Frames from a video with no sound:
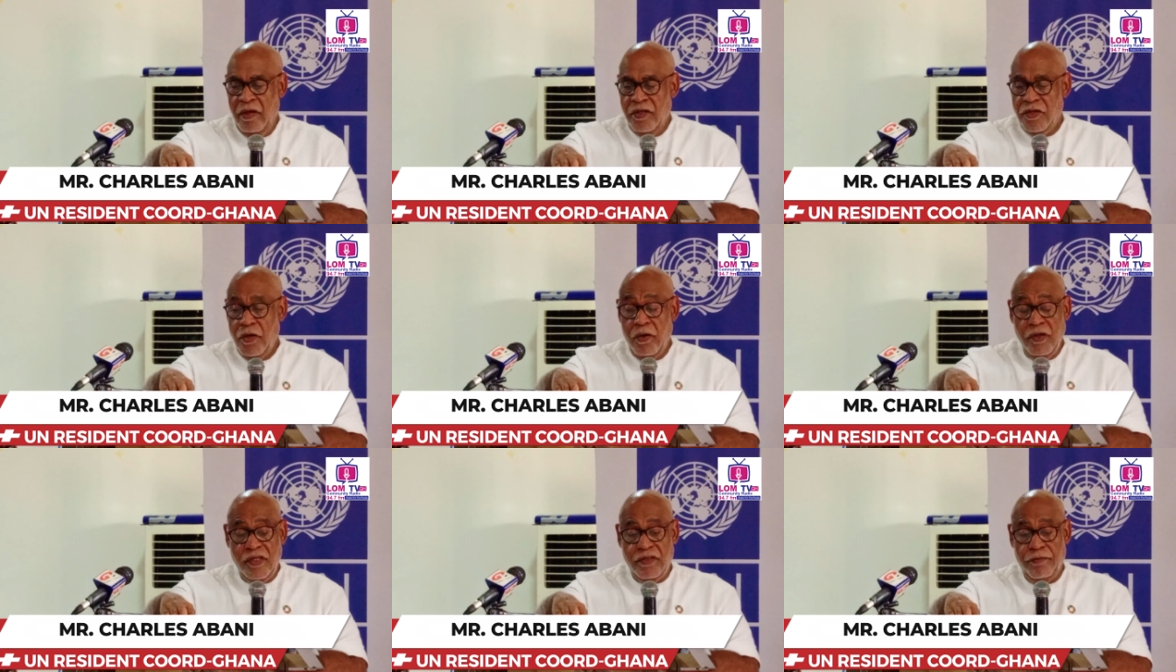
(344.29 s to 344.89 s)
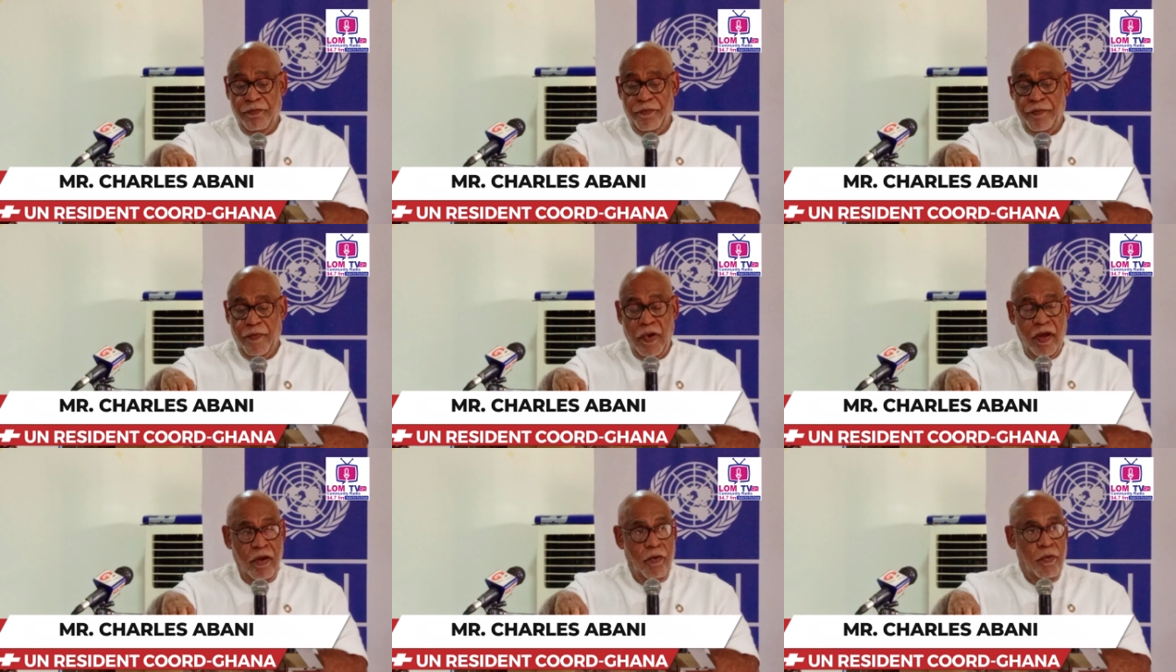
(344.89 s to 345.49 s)
So
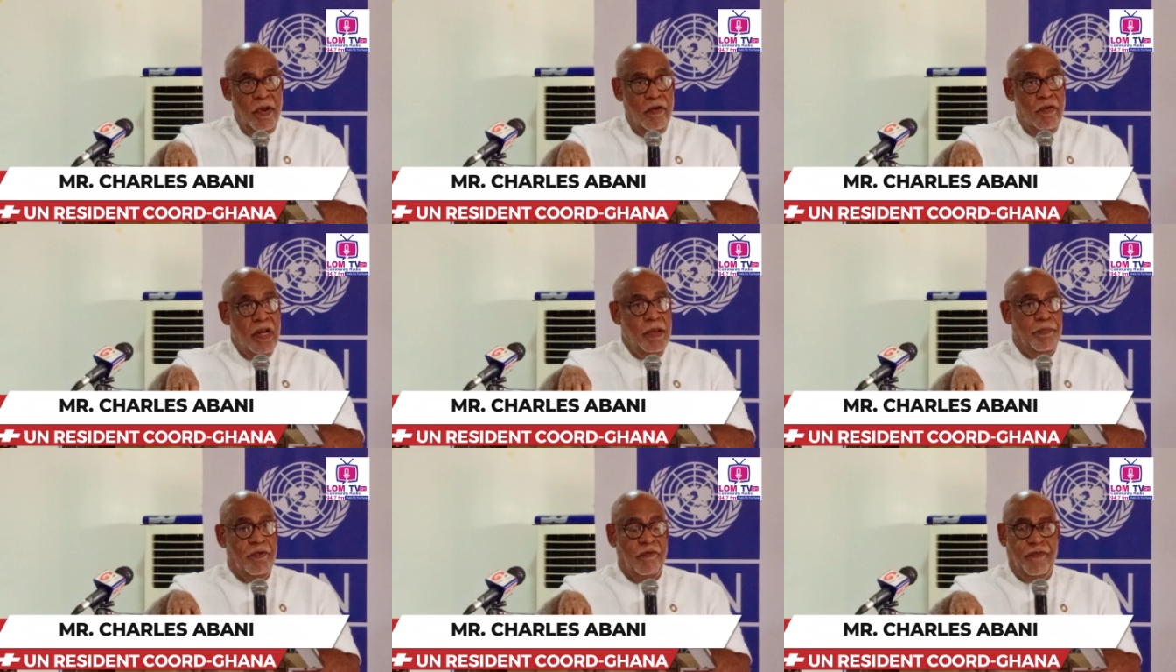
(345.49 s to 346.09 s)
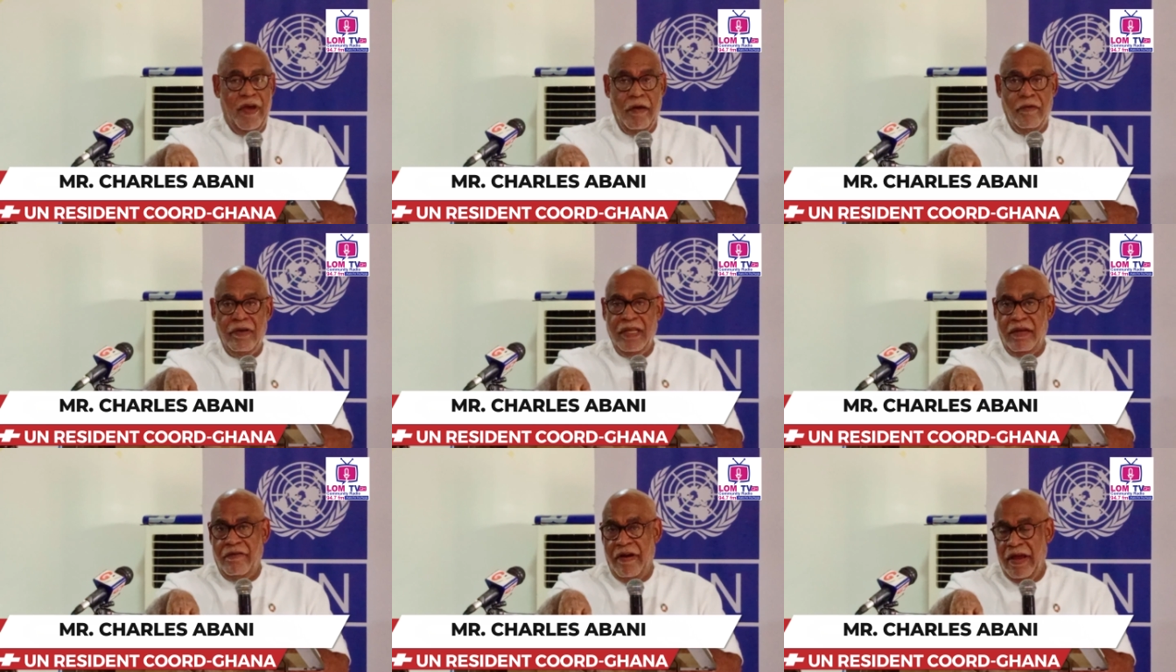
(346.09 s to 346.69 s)
we're really
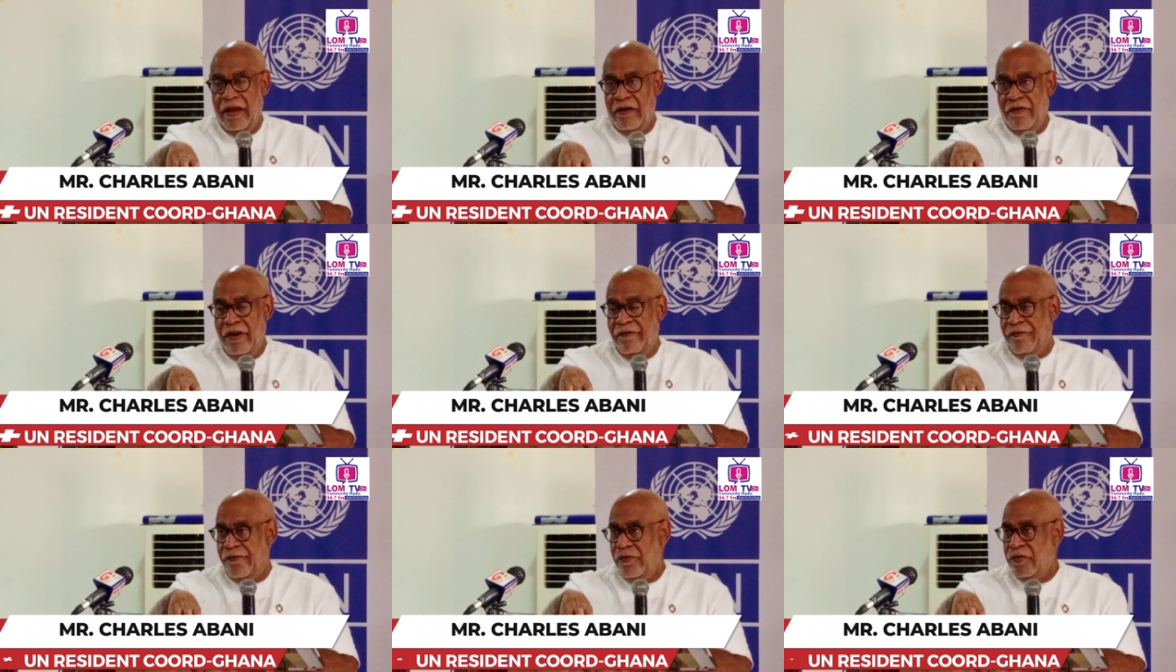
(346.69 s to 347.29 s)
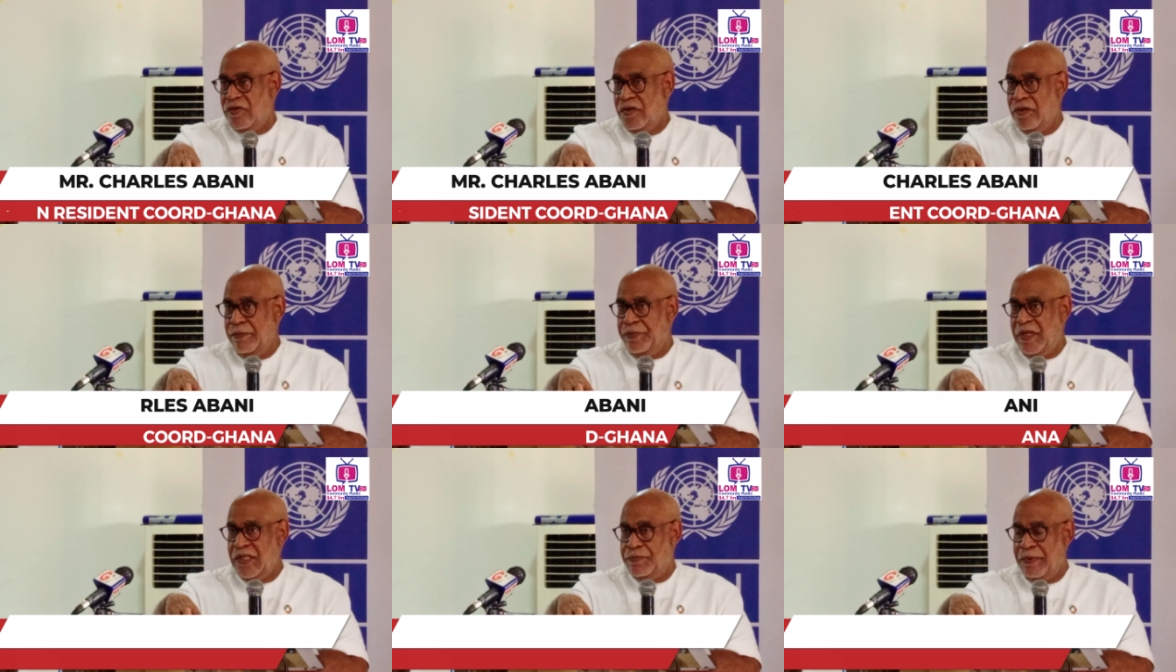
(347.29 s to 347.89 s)
profoundly grateful to the
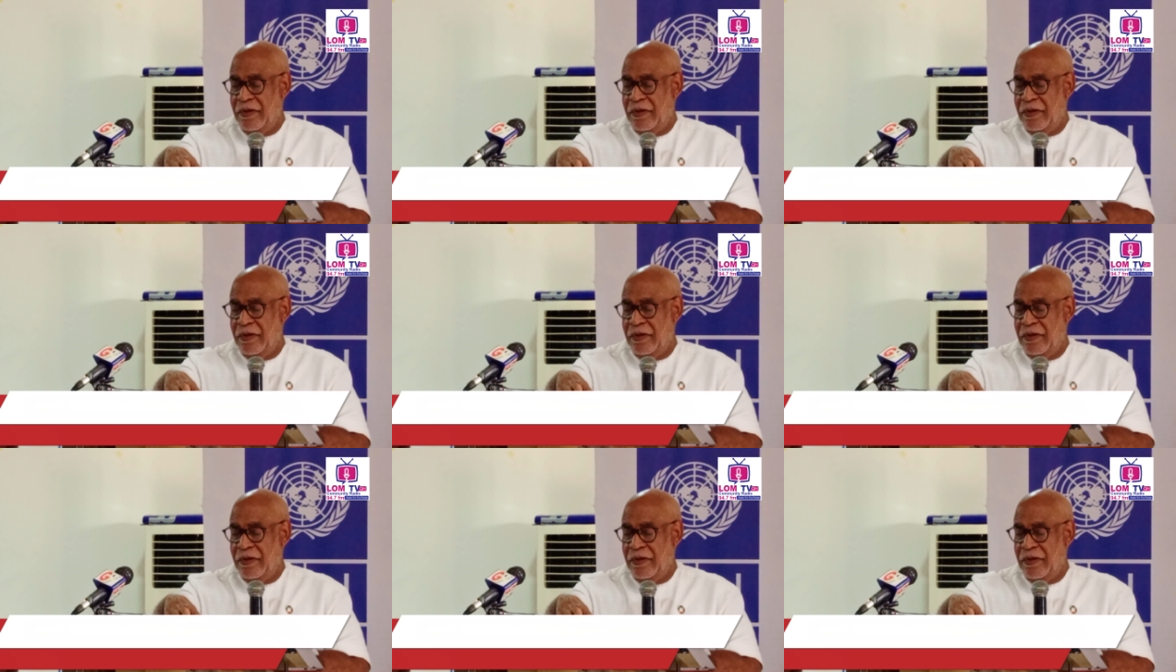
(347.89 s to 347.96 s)
Peace